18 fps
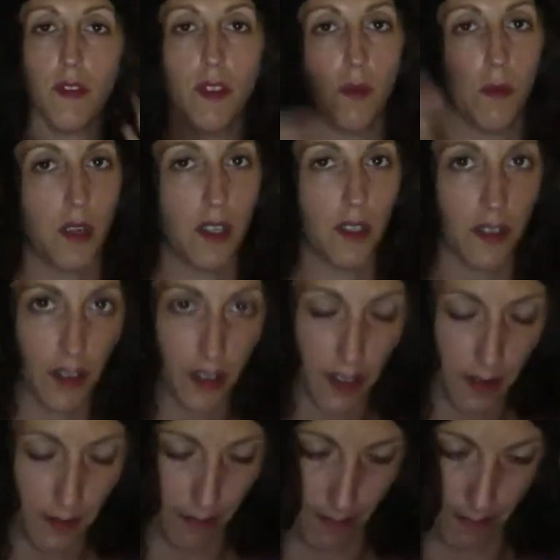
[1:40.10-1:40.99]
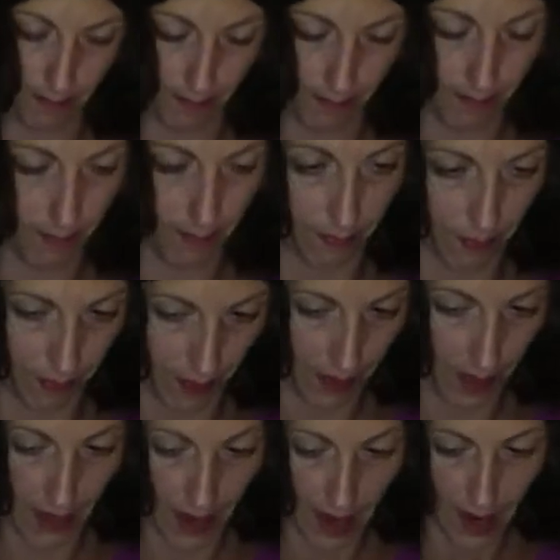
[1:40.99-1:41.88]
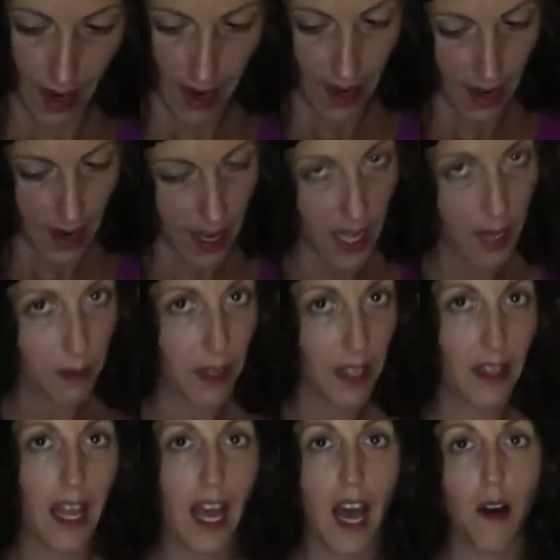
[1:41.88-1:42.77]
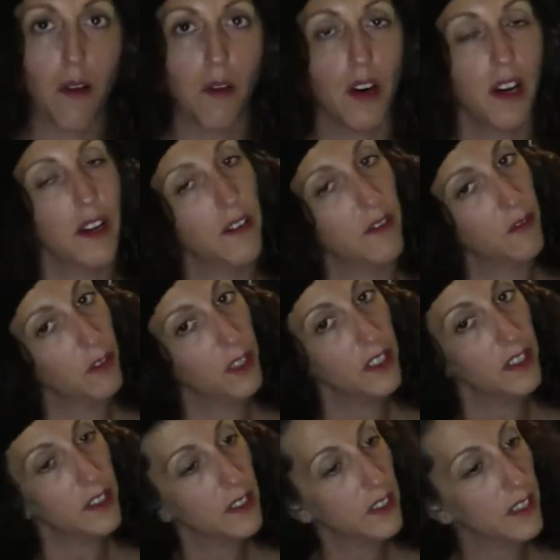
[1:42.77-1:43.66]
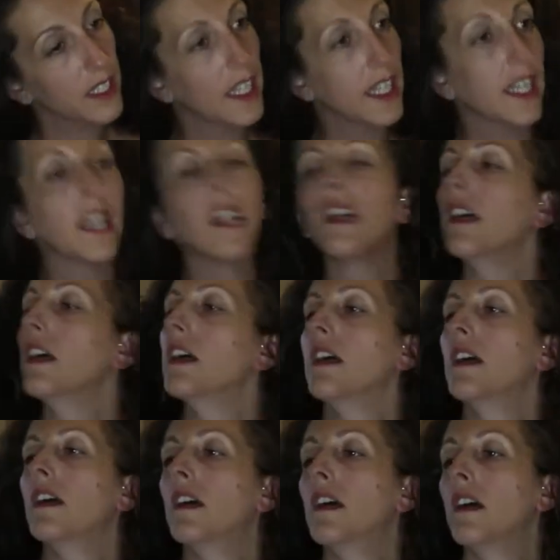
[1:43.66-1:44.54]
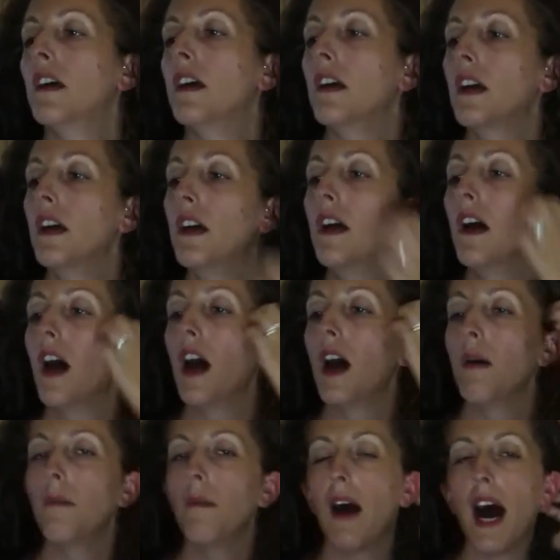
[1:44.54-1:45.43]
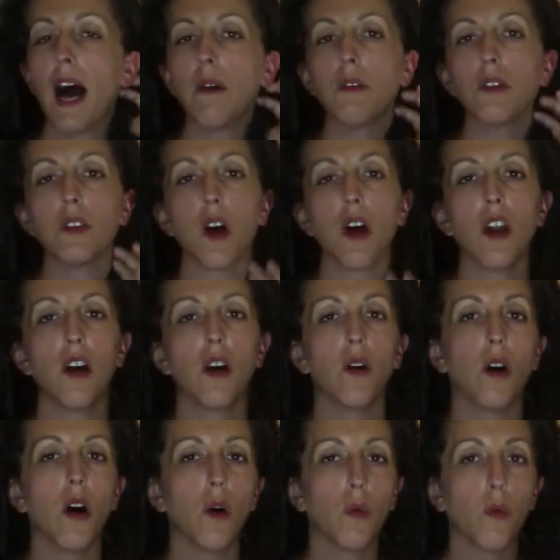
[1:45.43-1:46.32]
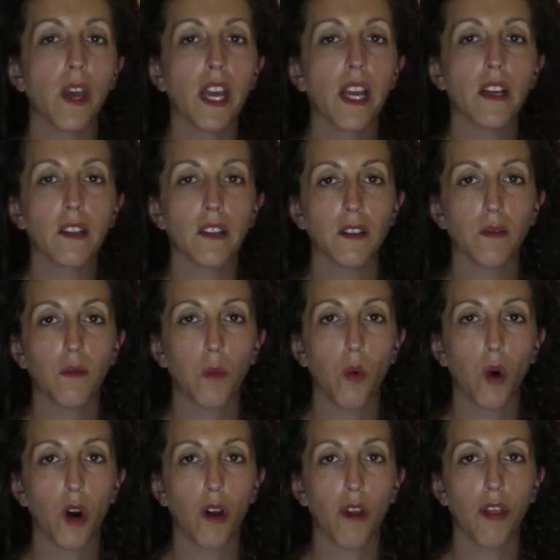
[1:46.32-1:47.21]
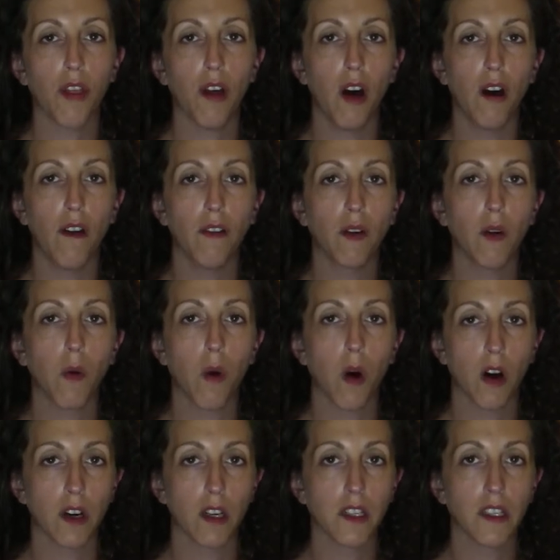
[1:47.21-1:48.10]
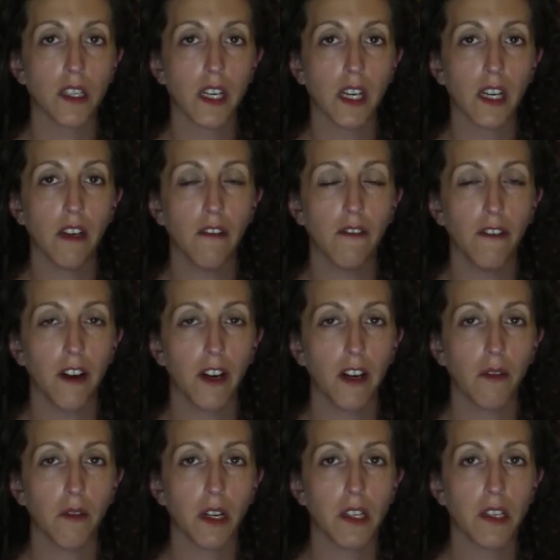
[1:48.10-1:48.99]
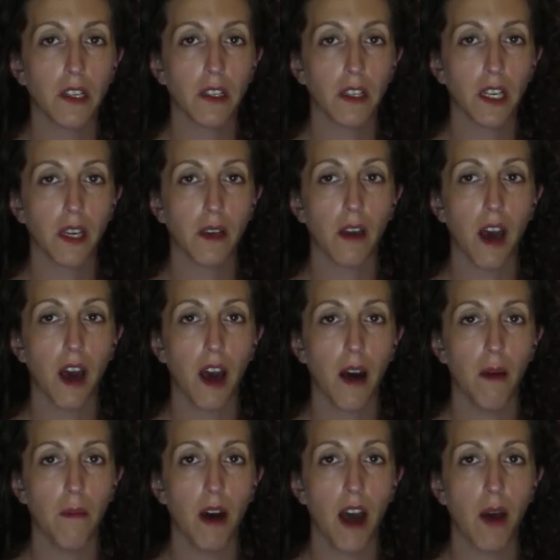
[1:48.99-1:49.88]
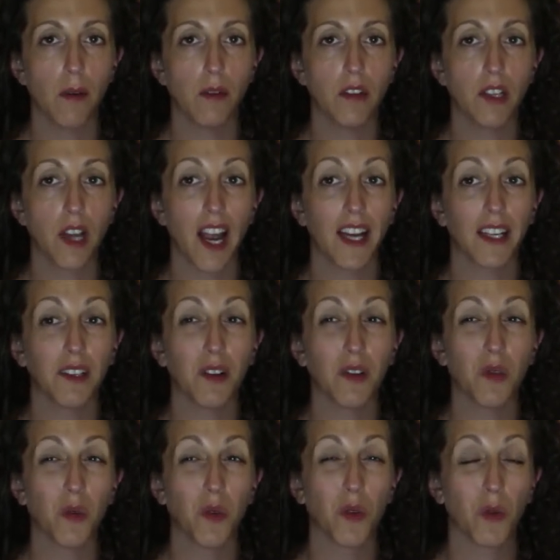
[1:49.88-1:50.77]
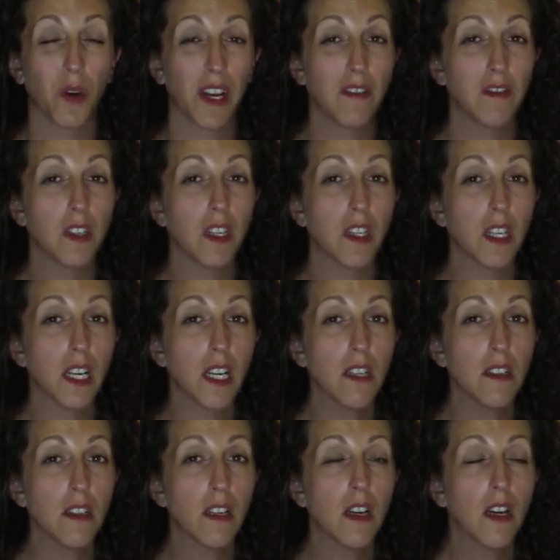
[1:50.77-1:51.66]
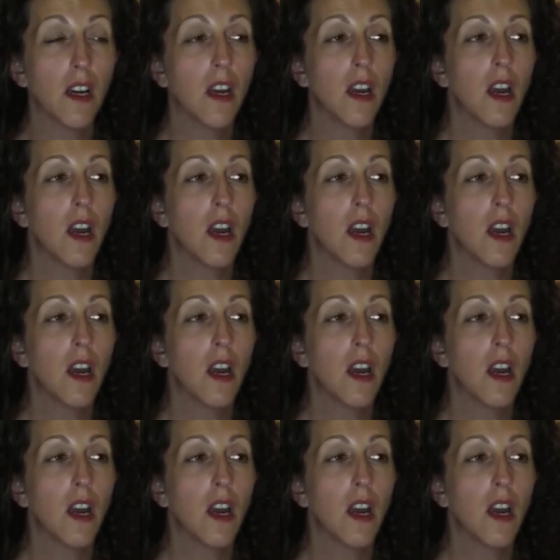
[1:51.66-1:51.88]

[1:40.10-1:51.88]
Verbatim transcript: for the winter. I made that one recently. Um, I was on a, a week worth of quarantine very recently. Um, I was diagnosed with Graves' disease,